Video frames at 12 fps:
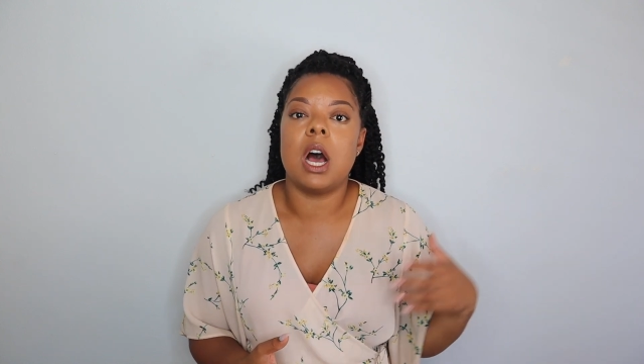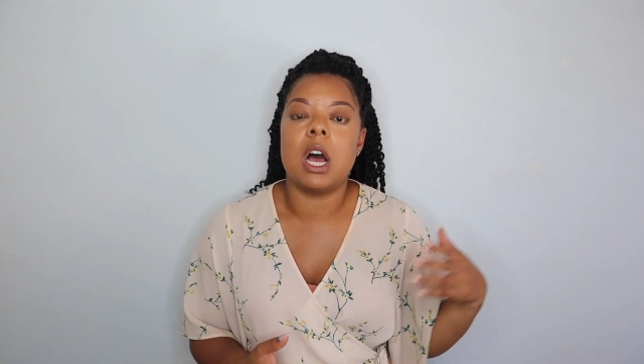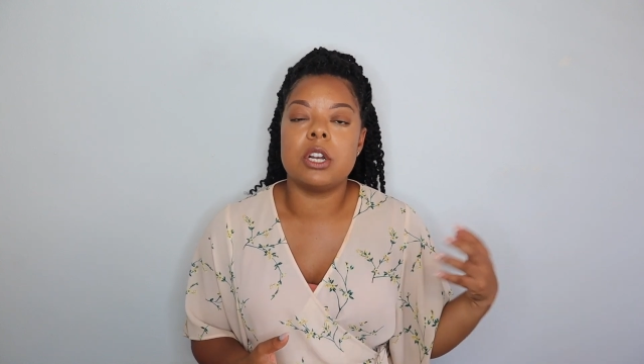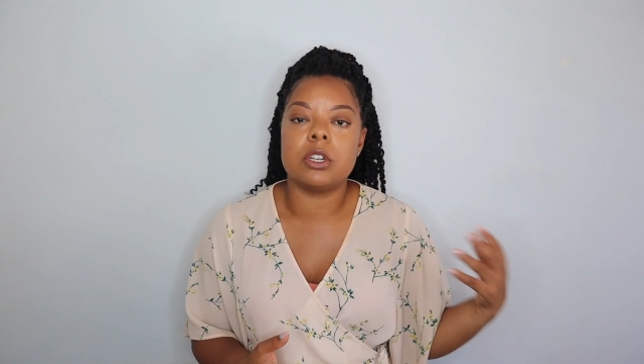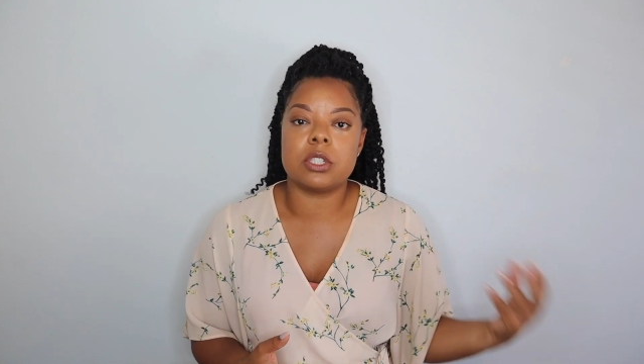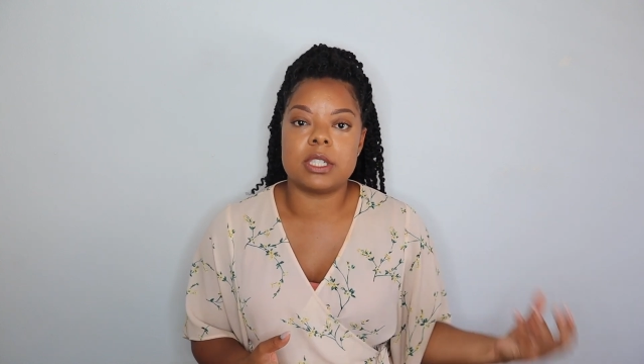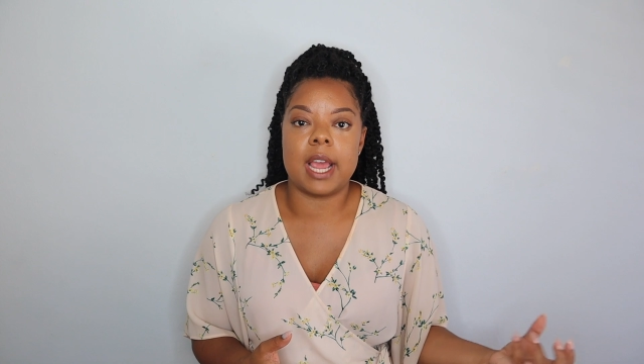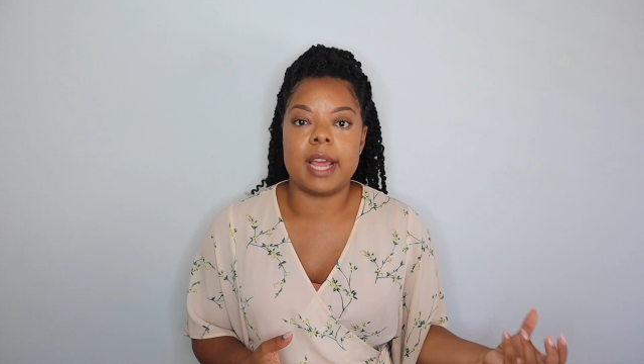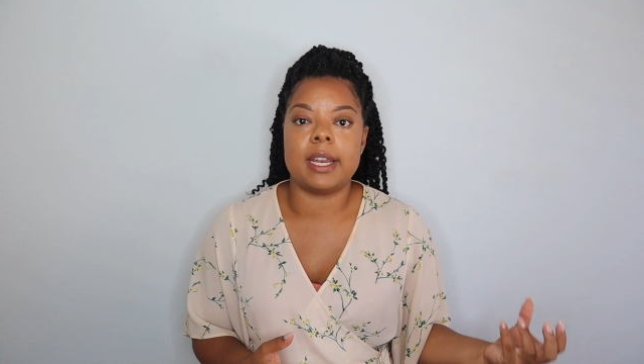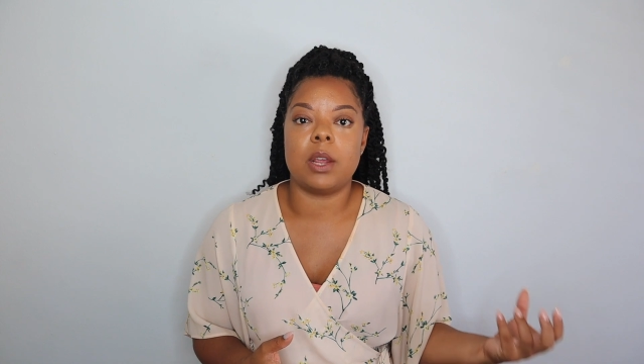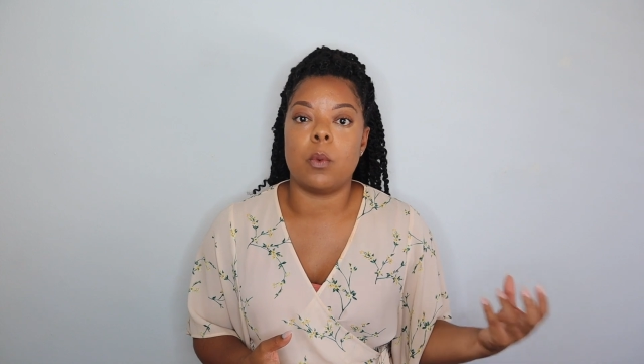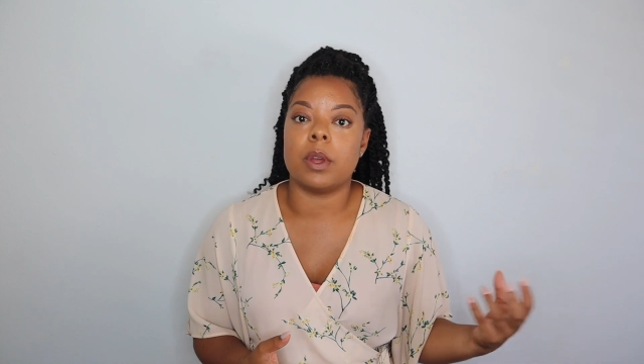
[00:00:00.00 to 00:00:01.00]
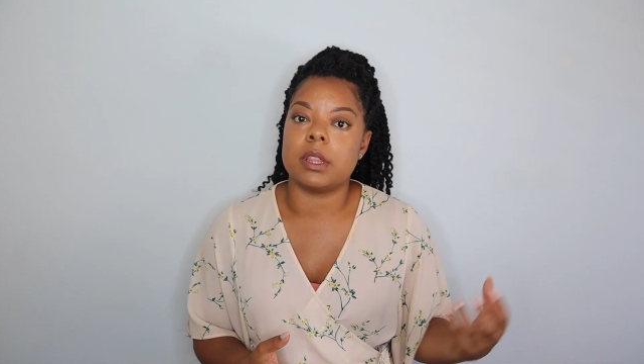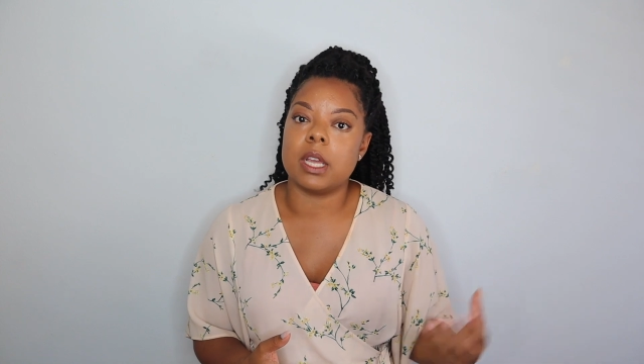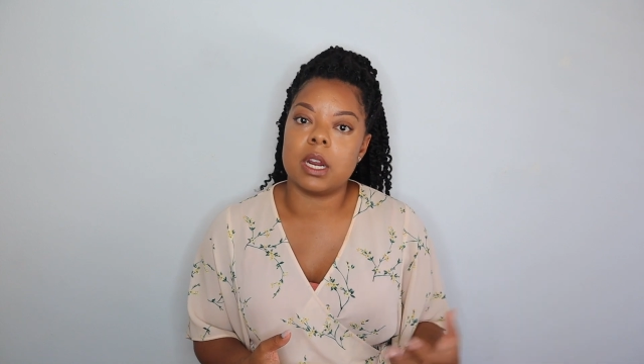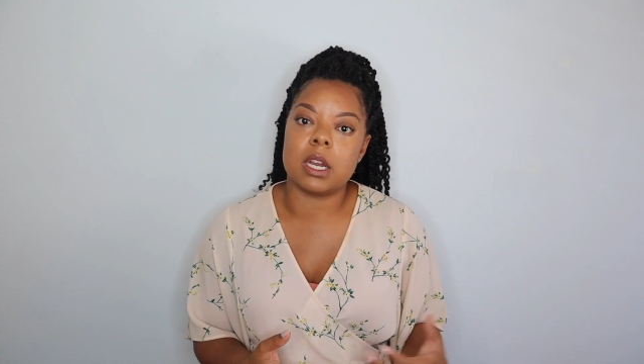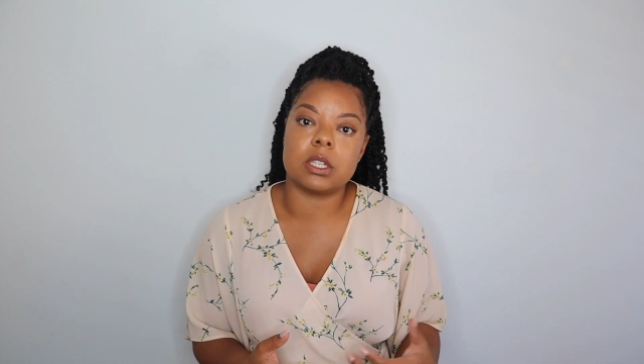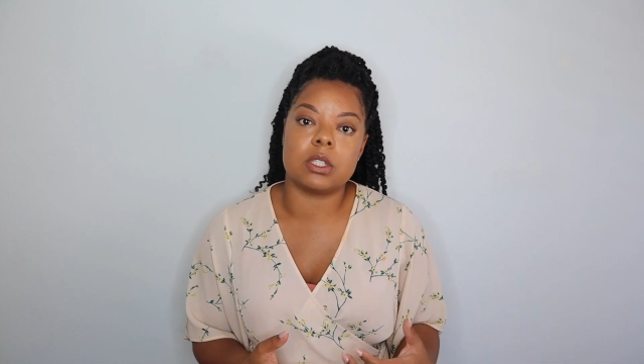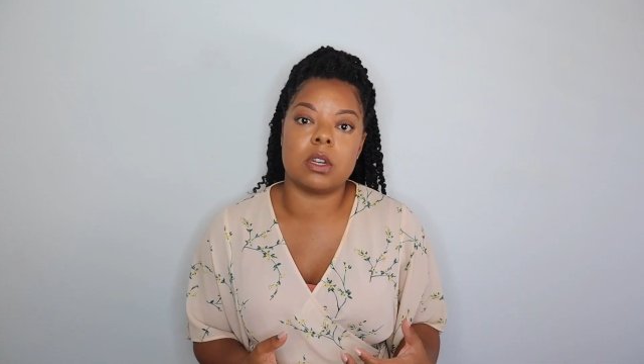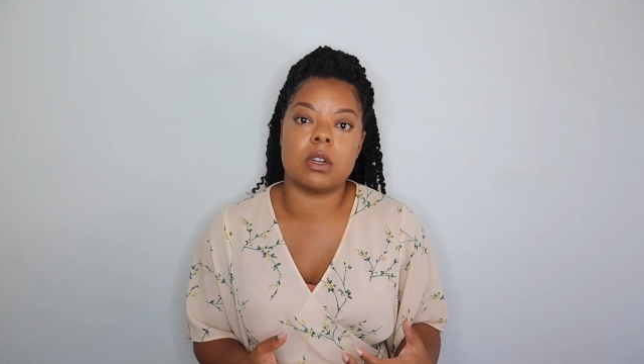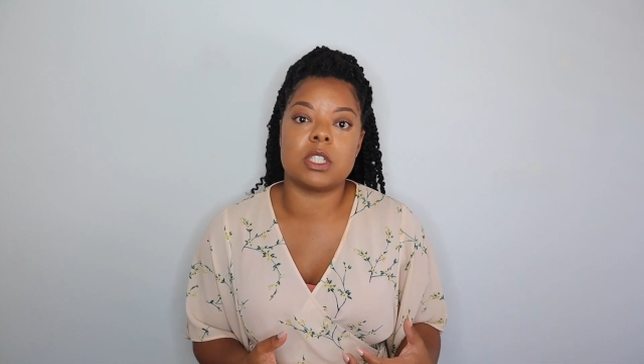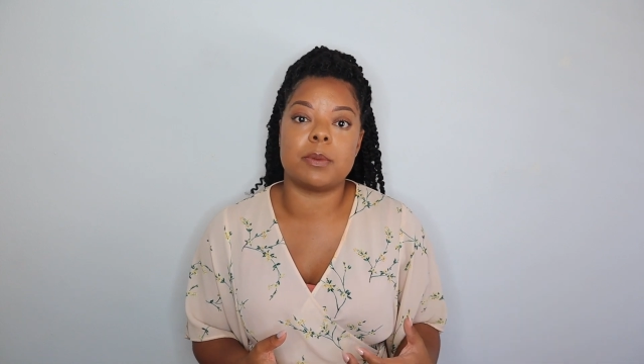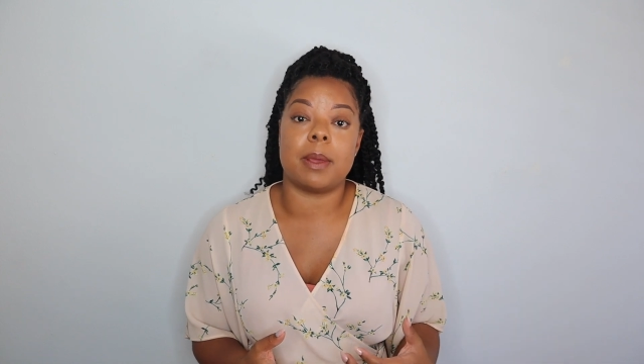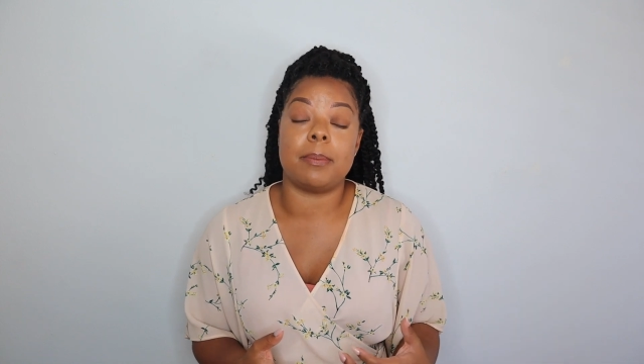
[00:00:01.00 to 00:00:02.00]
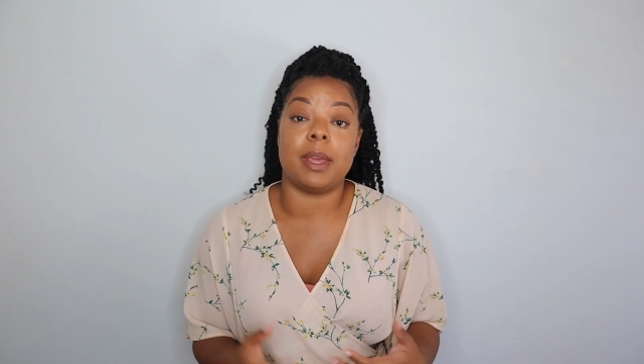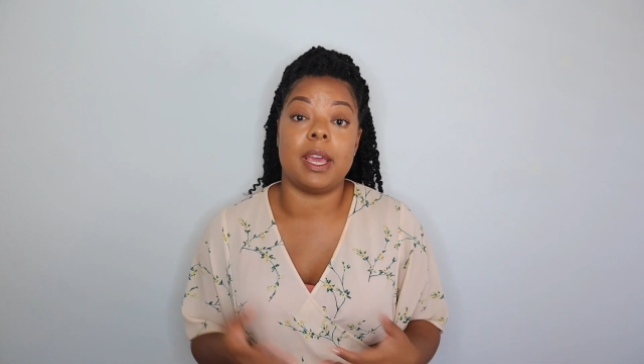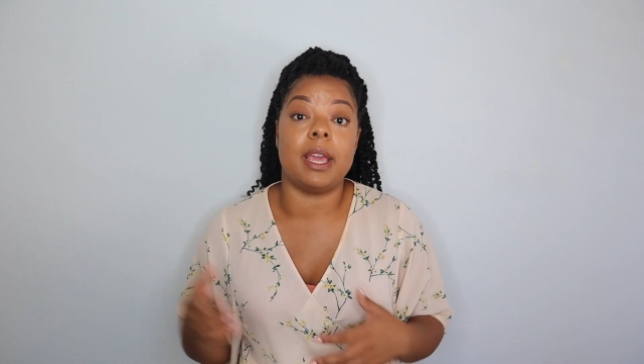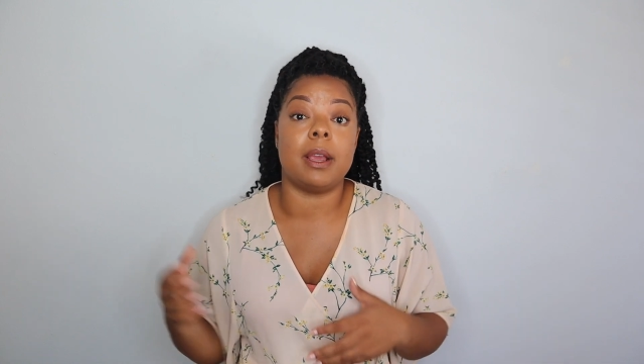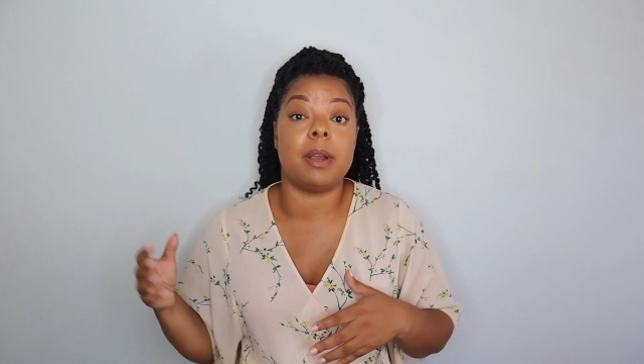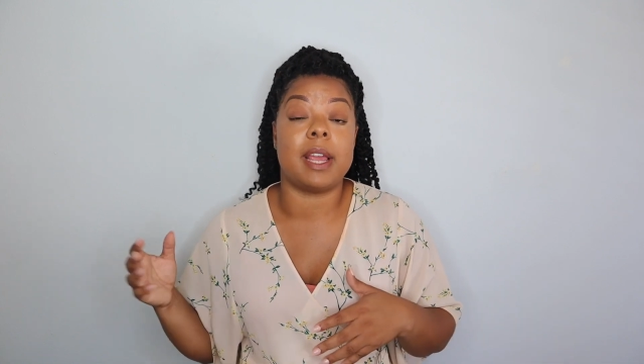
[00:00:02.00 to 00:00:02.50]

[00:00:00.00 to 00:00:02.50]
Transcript: understanding what their concerns may be,